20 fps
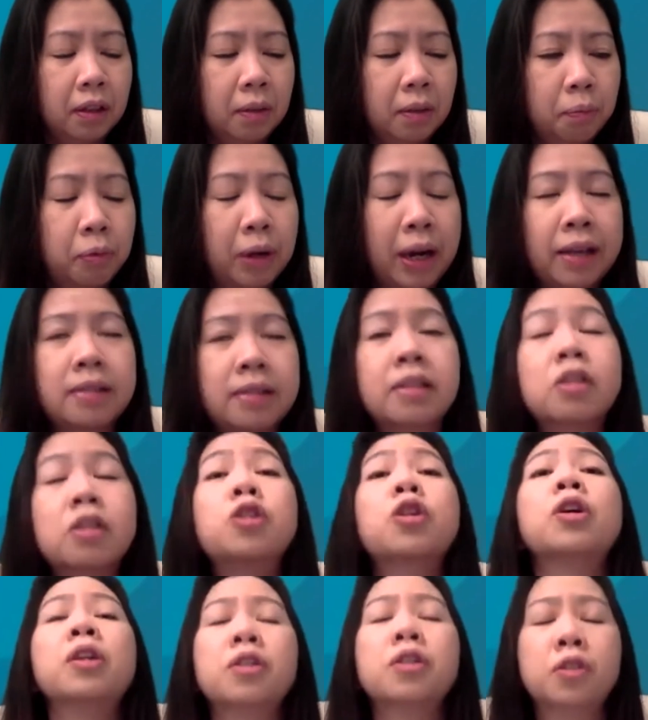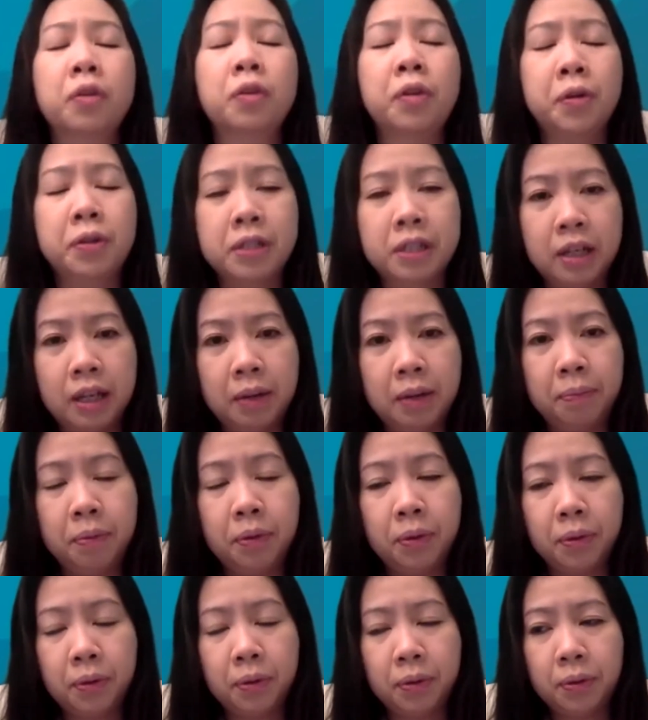breaks the stereotype,
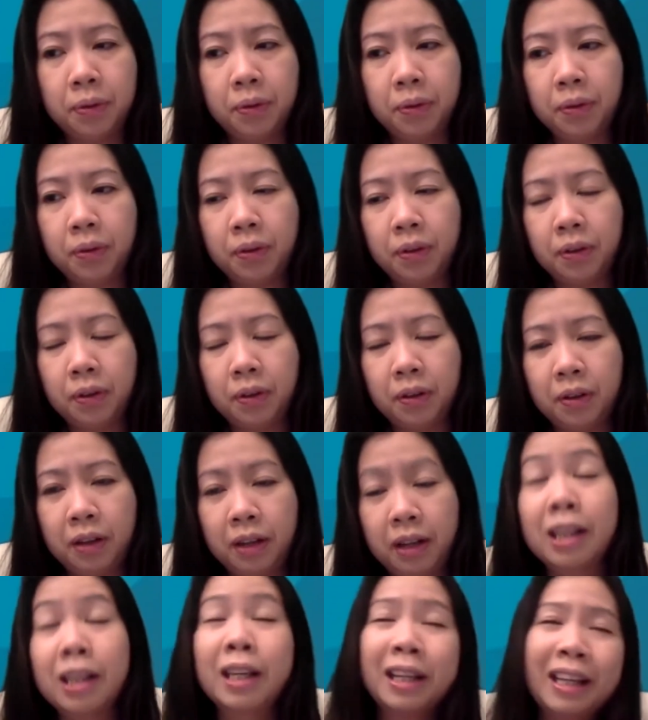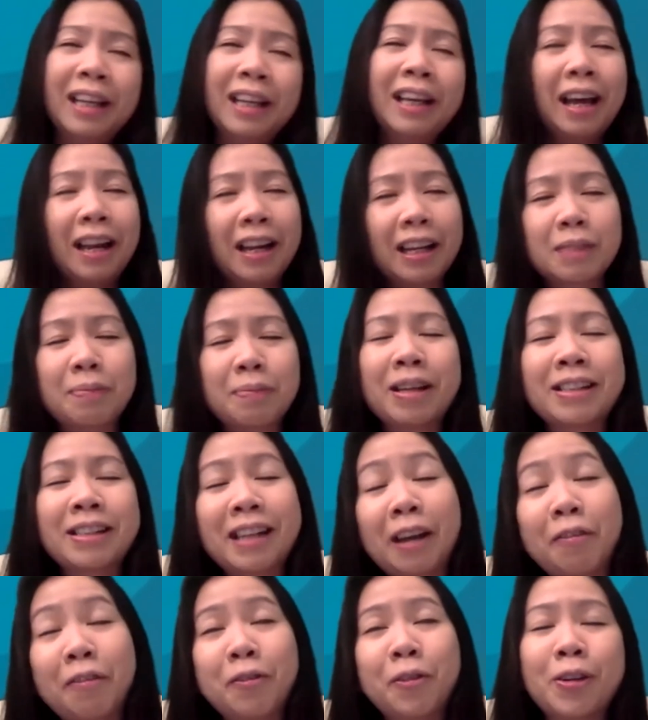or and especially,
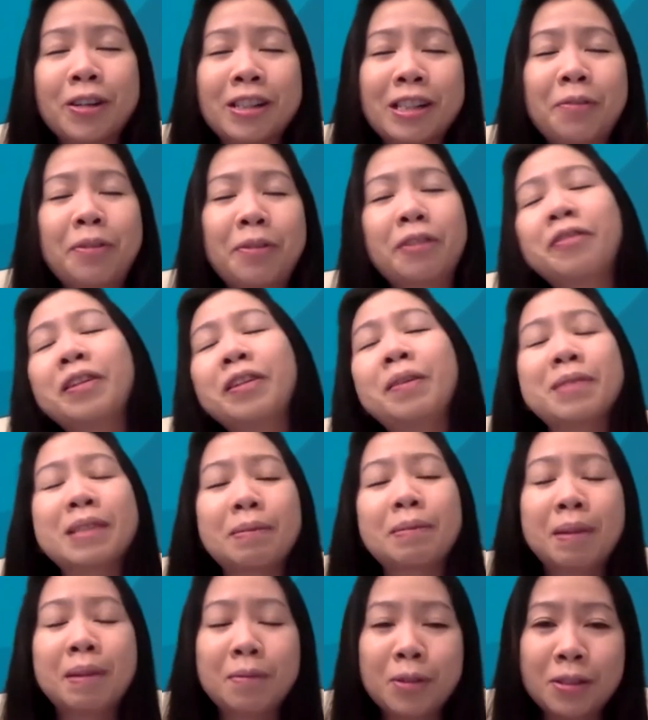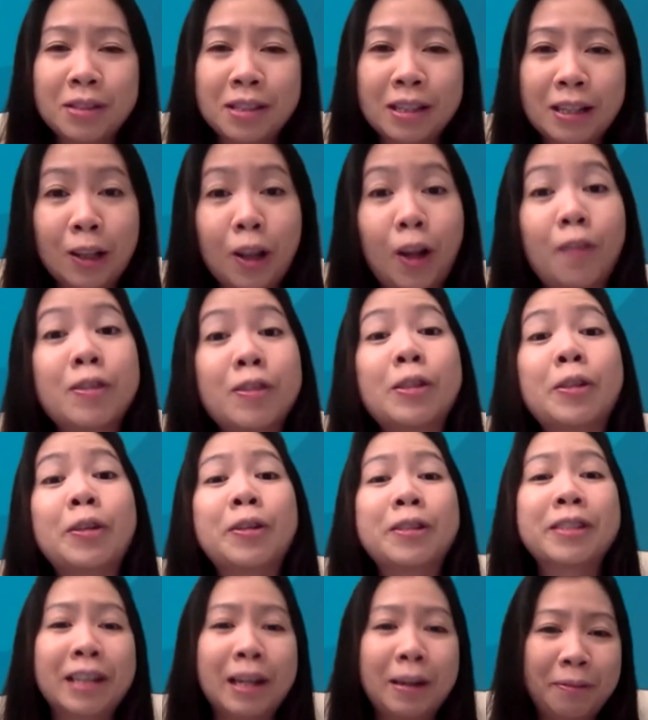unfortunately, with film, sometimes you see a lot of
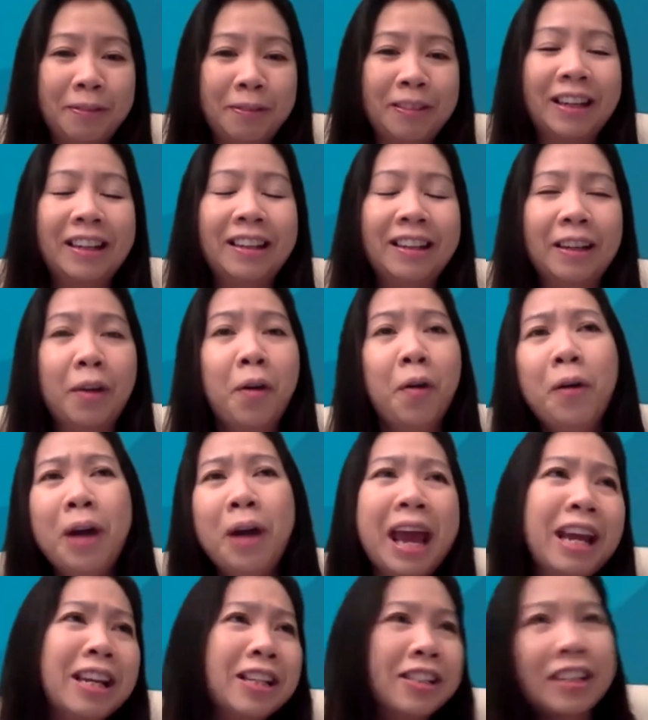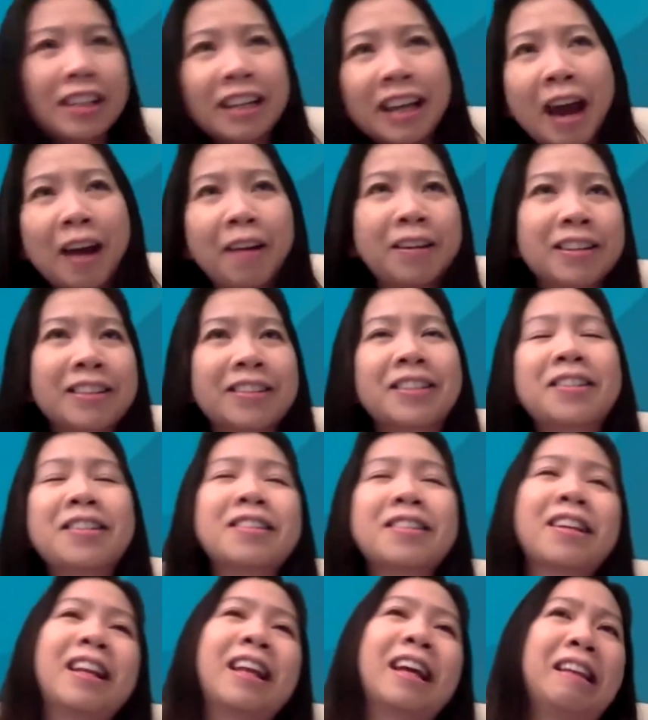stereotype, right? Like, oh, Asian
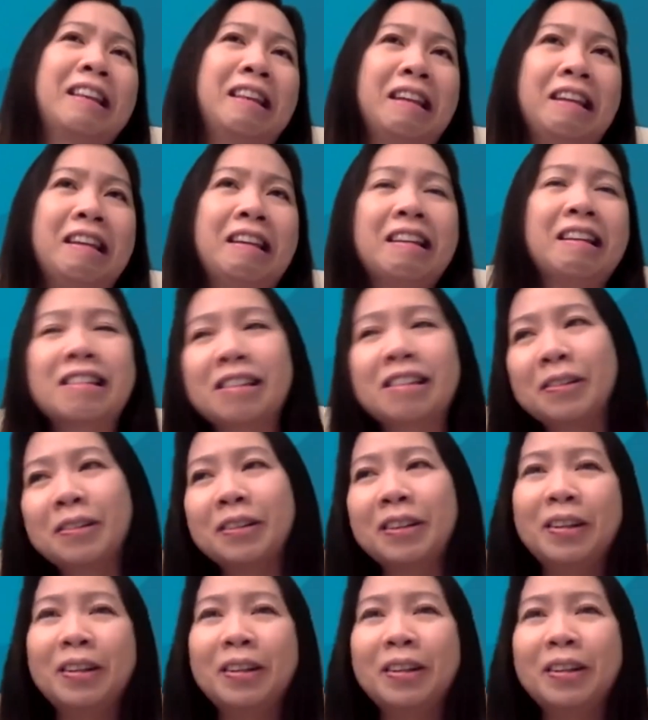characters are like this,